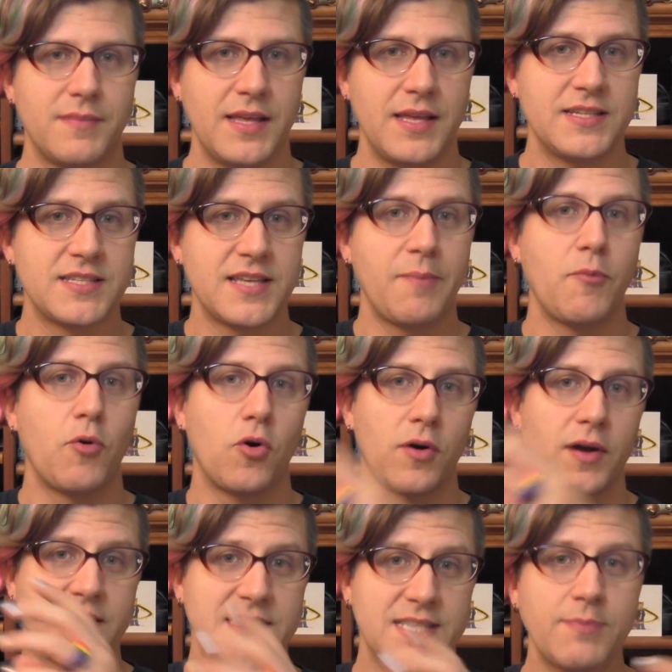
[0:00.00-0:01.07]
it is a
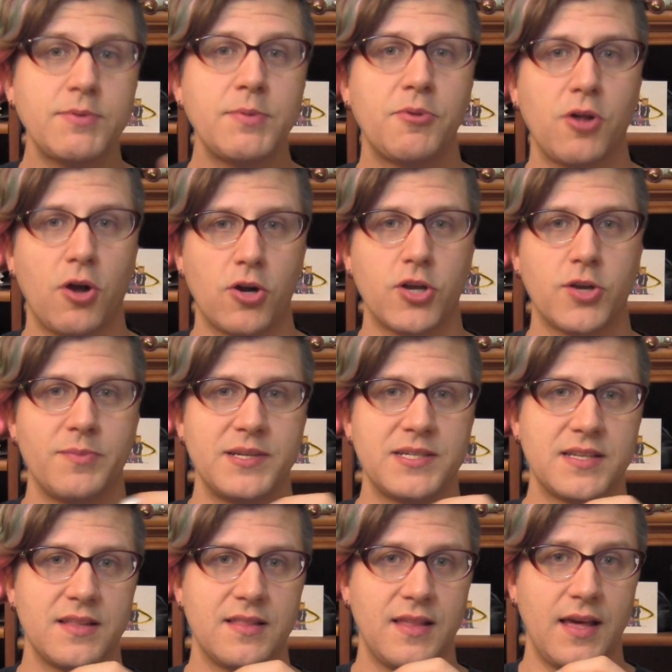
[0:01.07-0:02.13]
more acceptable
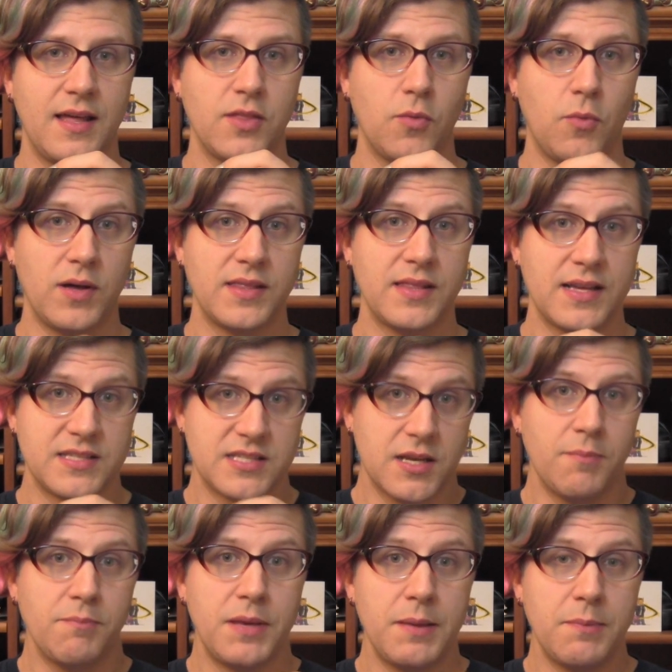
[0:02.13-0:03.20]
argument than the one that
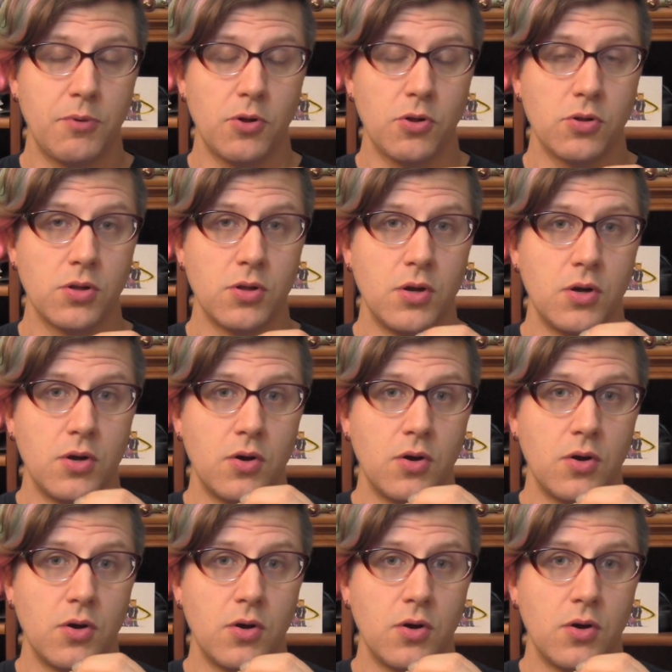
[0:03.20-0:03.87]
some people